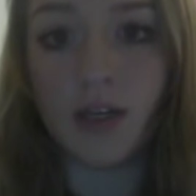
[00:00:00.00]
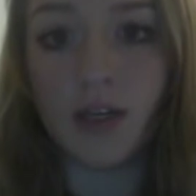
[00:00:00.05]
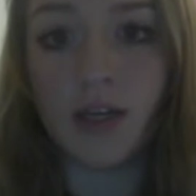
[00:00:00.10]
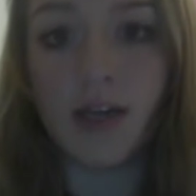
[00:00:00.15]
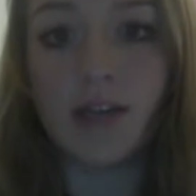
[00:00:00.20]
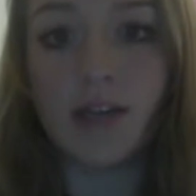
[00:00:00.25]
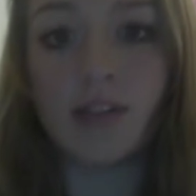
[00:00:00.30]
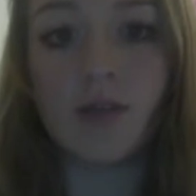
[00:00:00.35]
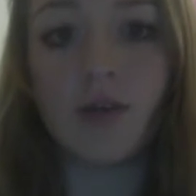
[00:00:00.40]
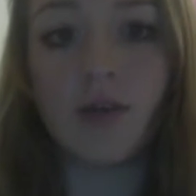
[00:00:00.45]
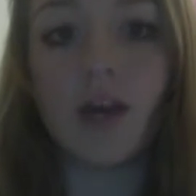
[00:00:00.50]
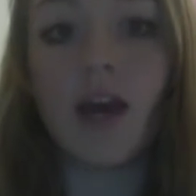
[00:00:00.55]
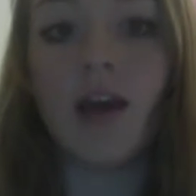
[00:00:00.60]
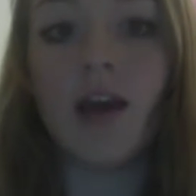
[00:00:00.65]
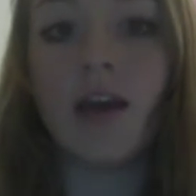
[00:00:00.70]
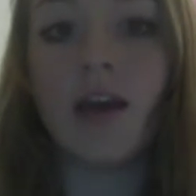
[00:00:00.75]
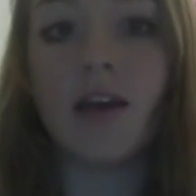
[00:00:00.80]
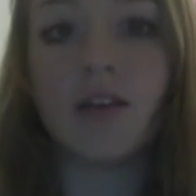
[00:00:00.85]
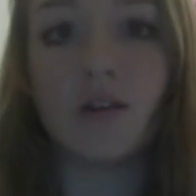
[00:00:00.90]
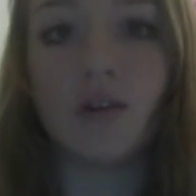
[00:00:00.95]
is
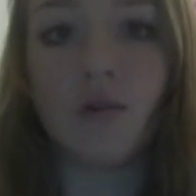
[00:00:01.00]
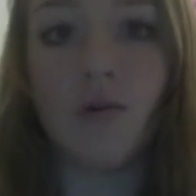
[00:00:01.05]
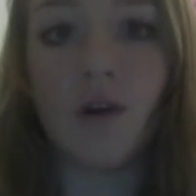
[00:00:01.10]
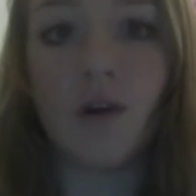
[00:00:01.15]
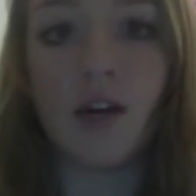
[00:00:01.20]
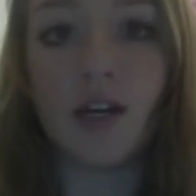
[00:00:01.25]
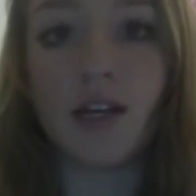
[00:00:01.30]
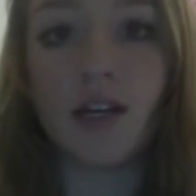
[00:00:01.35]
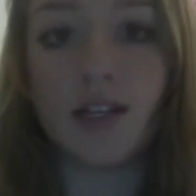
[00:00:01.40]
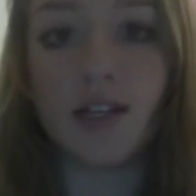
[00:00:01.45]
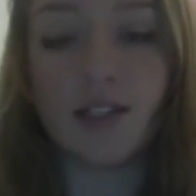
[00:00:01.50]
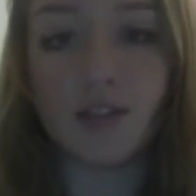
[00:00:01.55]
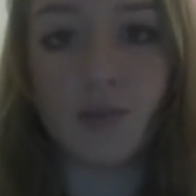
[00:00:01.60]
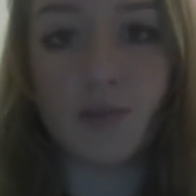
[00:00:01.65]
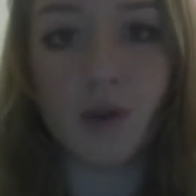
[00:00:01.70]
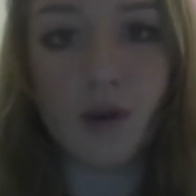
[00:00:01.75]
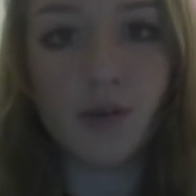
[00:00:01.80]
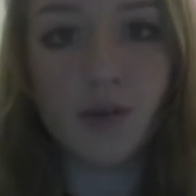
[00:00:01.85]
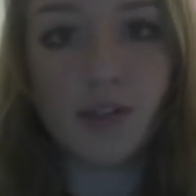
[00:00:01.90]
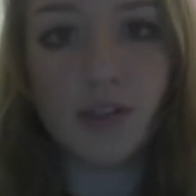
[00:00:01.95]
okay in the quantity it's
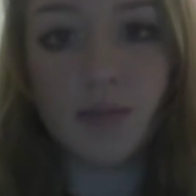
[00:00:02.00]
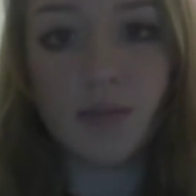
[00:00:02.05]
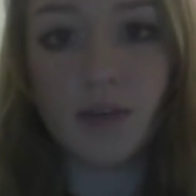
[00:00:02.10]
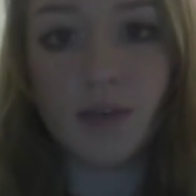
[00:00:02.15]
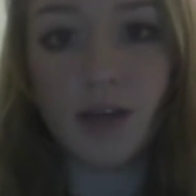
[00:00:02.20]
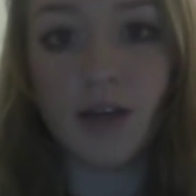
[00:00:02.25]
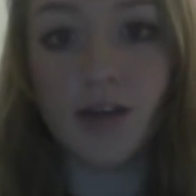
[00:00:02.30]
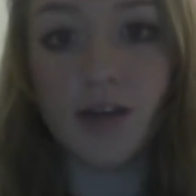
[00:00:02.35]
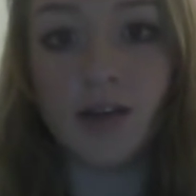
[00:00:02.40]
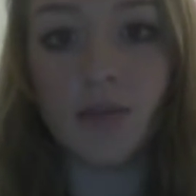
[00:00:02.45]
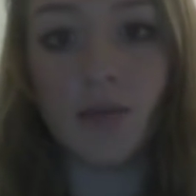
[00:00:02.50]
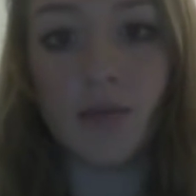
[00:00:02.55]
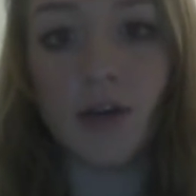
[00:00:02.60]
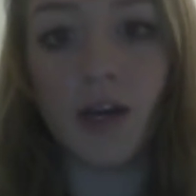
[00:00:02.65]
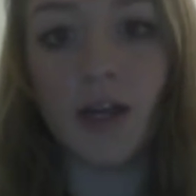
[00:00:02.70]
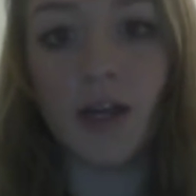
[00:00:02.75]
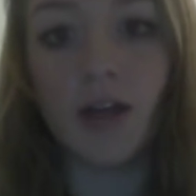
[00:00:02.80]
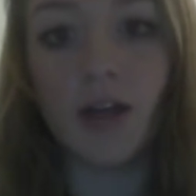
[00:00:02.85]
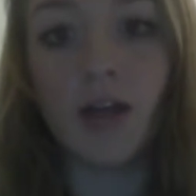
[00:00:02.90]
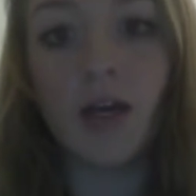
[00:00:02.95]
supposed to be in the
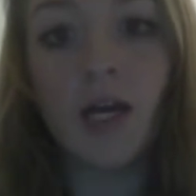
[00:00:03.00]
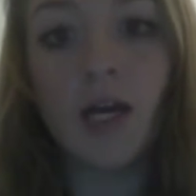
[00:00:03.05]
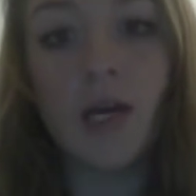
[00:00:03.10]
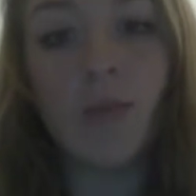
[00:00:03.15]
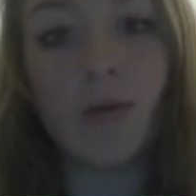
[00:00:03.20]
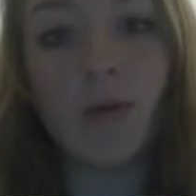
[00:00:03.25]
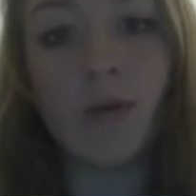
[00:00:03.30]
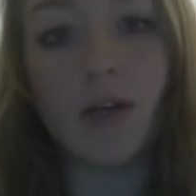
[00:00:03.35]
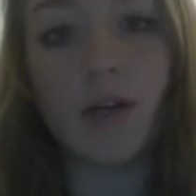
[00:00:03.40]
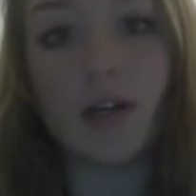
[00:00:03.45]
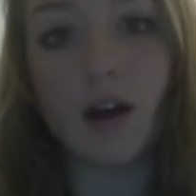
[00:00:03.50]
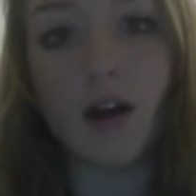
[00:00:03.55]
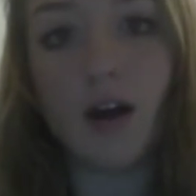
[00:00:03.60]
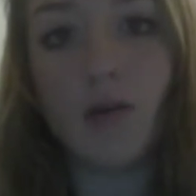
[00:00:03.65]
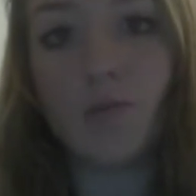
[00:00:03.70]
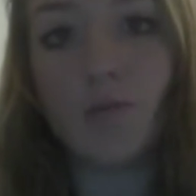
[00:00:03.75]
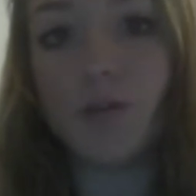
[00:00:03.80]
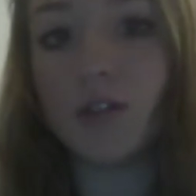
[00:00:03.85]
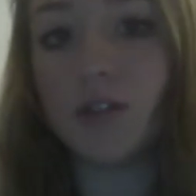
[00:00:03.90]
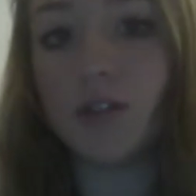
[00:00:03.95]
brain, but not
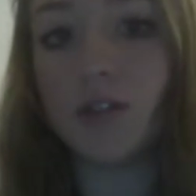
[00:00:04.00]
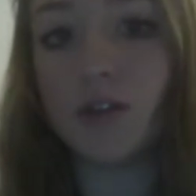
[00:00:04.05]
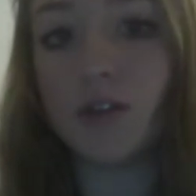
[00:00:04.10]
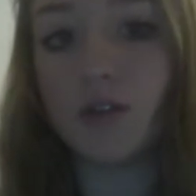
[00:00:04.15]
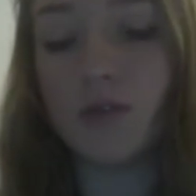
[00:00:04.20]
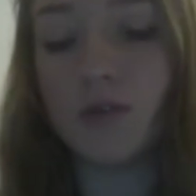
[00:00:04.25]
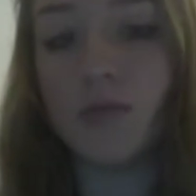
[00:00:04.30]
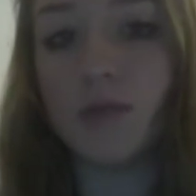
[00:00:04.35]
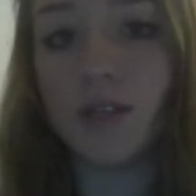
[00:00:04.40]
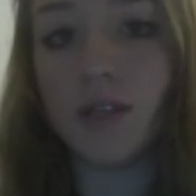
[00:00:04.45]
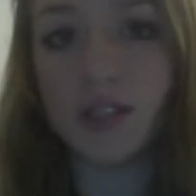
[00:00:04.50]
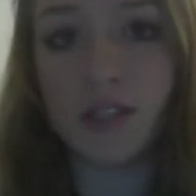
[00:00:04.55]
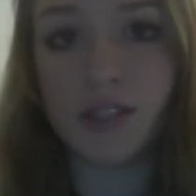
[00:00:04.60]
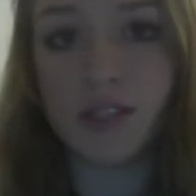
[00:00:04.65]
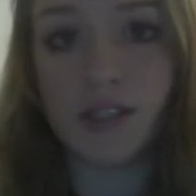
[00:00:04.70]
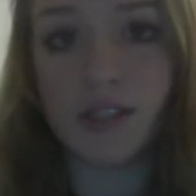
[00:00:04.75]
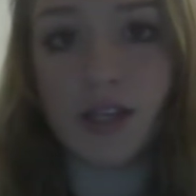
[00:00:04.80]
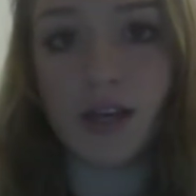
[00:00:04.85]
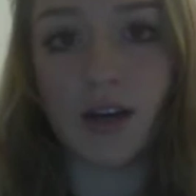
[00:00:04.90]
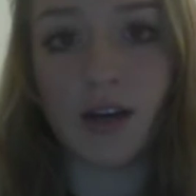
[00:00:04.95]
when too much is
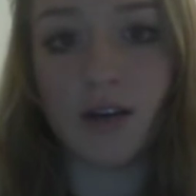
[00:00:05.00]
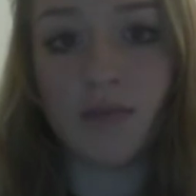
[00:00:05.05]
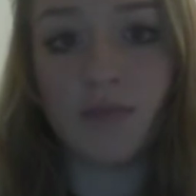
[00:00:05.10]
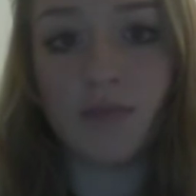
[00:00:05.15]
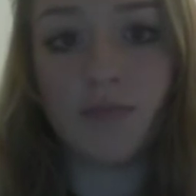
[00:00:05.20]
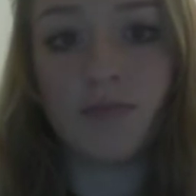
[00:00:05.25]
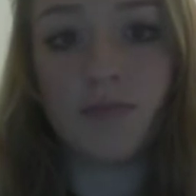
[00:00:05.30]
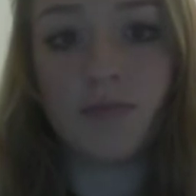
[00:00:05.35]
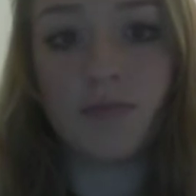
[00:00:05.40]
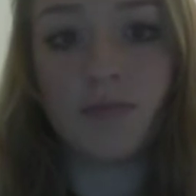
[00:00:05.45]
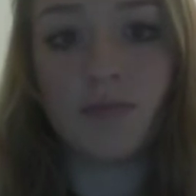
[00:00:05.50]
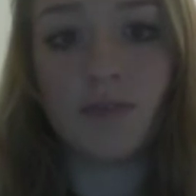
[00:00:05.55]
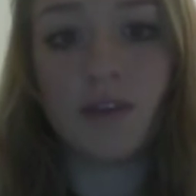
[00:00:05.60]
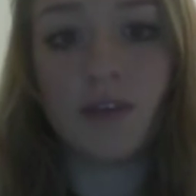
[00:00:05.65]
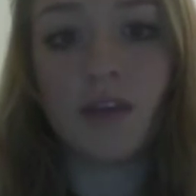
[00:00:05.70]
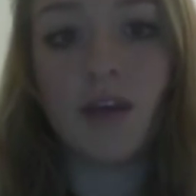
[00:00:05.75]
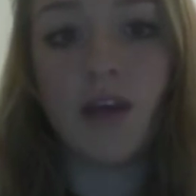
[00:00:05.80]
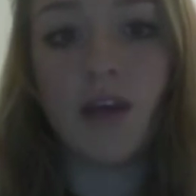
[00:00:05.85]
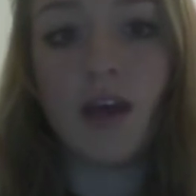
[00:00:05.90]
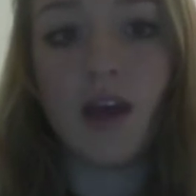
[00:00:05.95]
there.
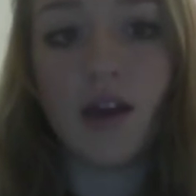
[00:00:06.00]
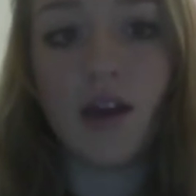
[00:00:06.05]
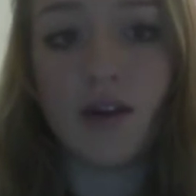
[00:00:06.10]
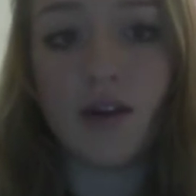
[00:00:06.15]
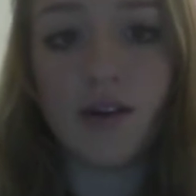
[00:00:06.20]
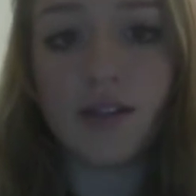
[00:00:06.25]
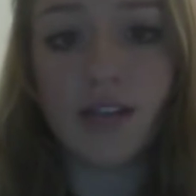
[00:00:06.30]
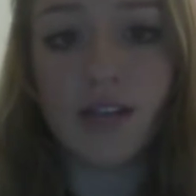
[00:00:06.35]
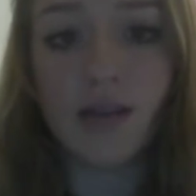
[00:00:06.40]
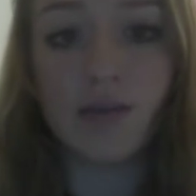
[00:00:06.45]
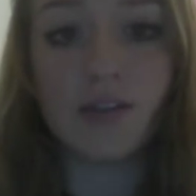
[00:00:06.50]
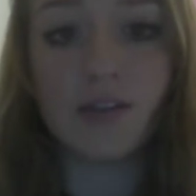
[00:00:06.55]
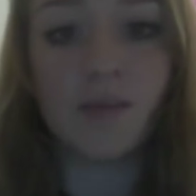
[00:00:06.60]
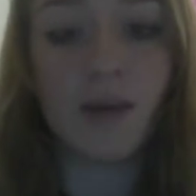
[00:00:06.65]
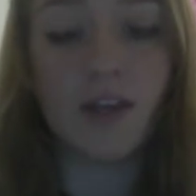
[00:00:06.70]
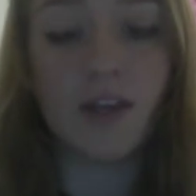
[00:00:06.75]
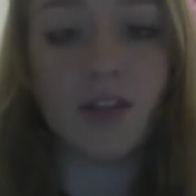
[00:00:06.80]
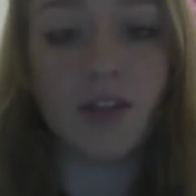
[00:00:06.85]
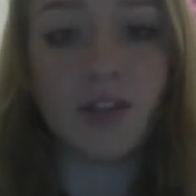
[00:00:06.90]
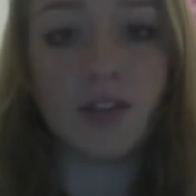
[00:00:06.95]
In Alzheimer's
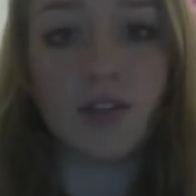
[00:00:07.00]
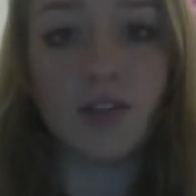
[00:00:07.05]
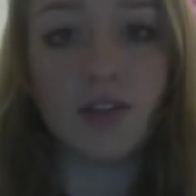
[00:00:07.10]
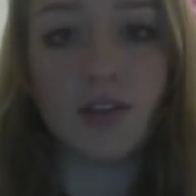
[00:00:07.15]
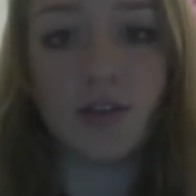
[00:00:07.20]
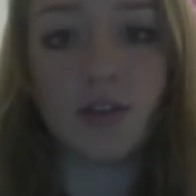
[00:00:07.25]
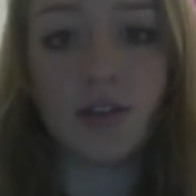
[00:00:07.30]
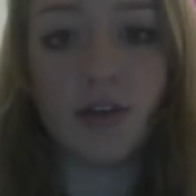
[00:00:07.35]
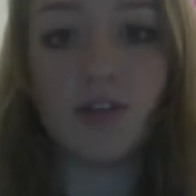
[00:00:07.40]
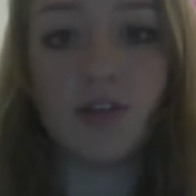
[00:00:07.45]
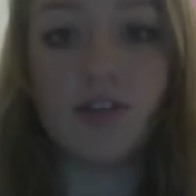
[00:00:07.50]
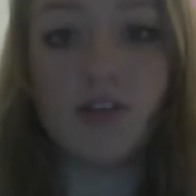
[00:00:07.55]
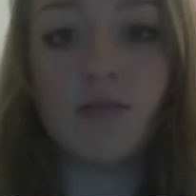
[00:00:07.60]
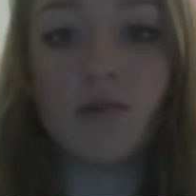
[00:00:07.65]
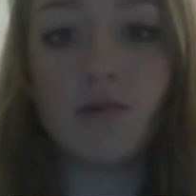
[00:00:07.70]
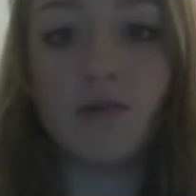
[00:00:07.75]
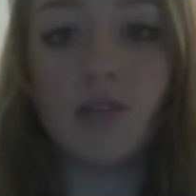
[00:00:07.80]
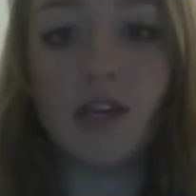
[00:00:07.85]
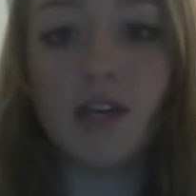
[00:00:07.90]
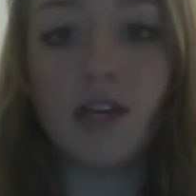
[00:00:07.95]
patients, there is a
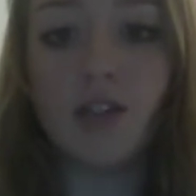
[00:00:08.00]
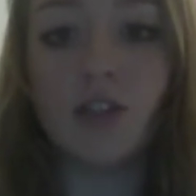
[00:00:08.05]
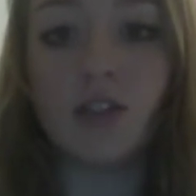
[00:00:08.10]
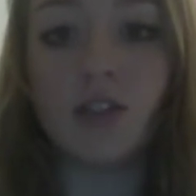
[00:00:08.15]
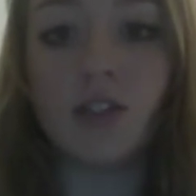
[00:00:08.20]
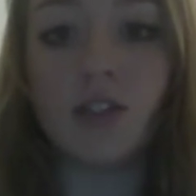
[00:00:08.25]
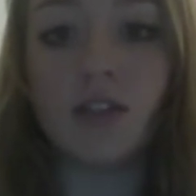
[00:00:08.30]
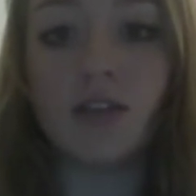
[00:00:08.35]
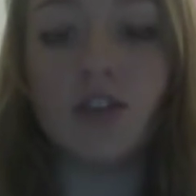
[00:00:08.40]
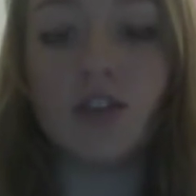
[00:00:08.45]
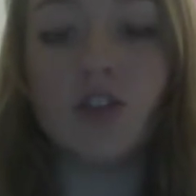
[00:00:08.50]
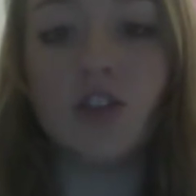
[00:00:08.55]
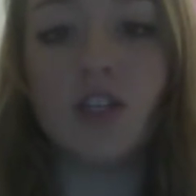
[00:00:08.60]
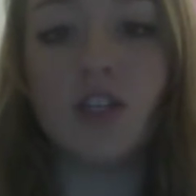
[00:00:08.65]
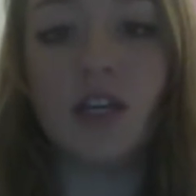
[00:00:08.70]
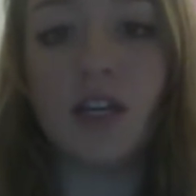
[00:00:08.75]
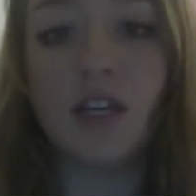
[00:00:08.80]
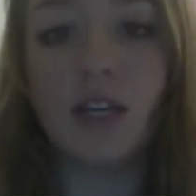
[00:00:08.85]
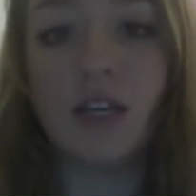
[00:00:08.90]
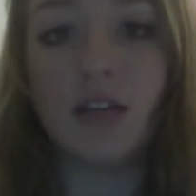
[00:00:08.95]
mutation in the
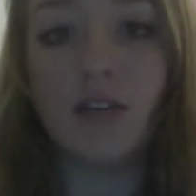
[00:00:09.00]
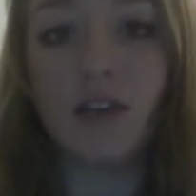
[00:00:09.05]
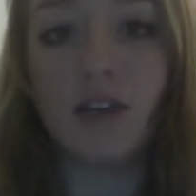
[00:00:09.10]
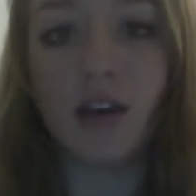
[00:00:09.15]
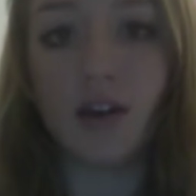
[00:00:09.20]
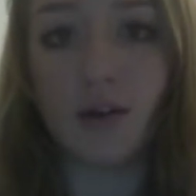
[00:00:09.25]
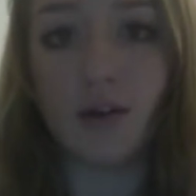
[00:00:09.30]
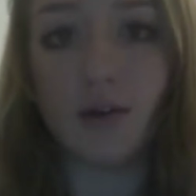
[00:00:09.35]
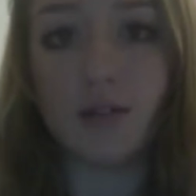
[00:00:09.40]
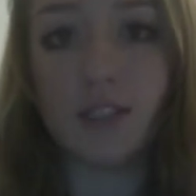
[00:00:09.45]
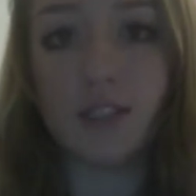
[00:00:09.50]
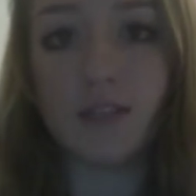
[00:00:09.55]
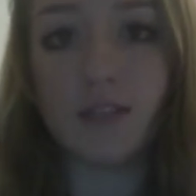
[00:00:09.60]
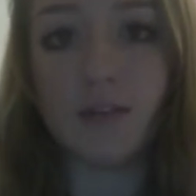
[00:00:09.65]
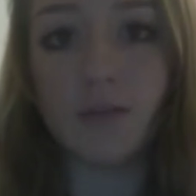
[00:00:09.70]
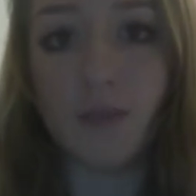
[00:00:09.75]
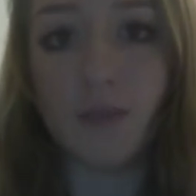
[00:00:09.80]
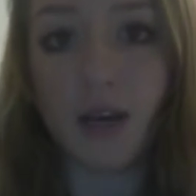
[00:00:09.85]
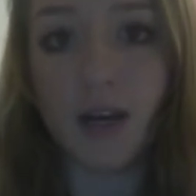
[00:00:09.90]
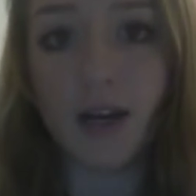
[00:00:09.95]
gene that codes for
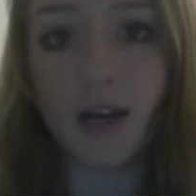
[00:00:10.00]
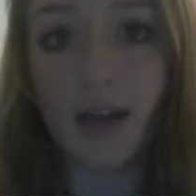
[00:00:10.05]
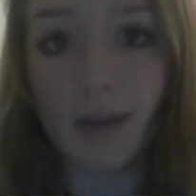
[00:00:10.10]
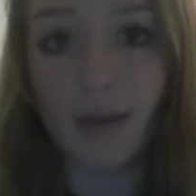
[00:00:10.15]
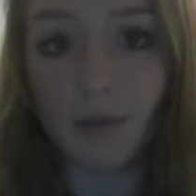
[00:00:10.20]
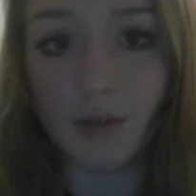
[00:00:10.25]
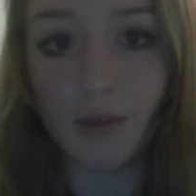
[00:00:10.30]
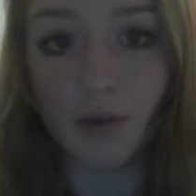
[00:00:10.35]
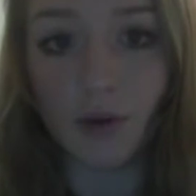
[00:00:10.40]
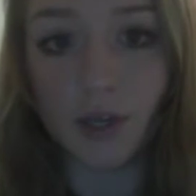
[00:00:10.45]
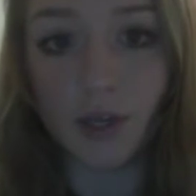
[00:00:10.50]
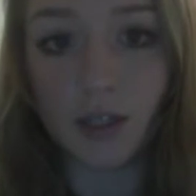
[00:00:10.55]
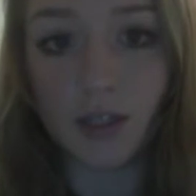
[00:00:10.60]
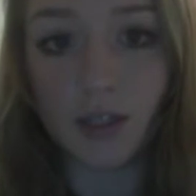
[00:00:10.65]
beta amyloid.